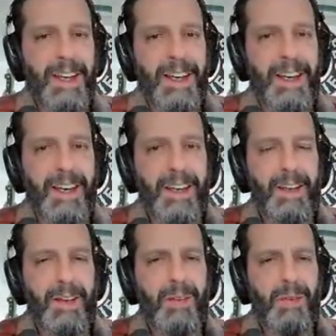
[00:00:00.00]
uh,
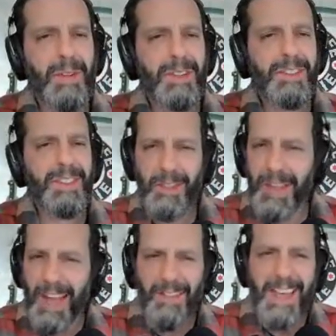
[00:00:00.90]
will still
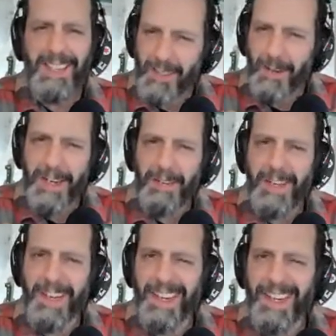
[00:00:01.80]
have
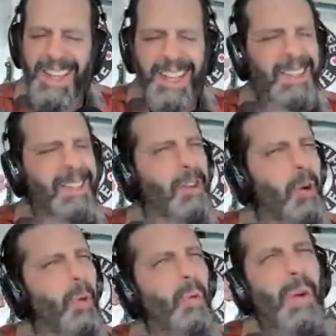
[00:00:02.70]
S30V that's
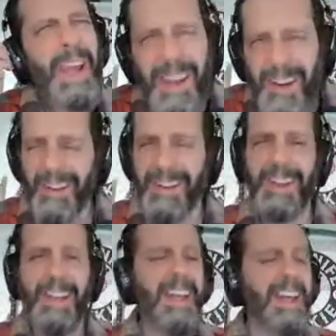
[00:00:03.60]
so
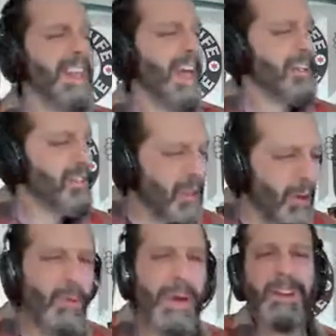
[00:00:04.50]
weird. That's
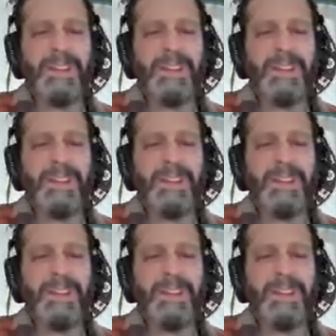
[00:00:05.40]
so weird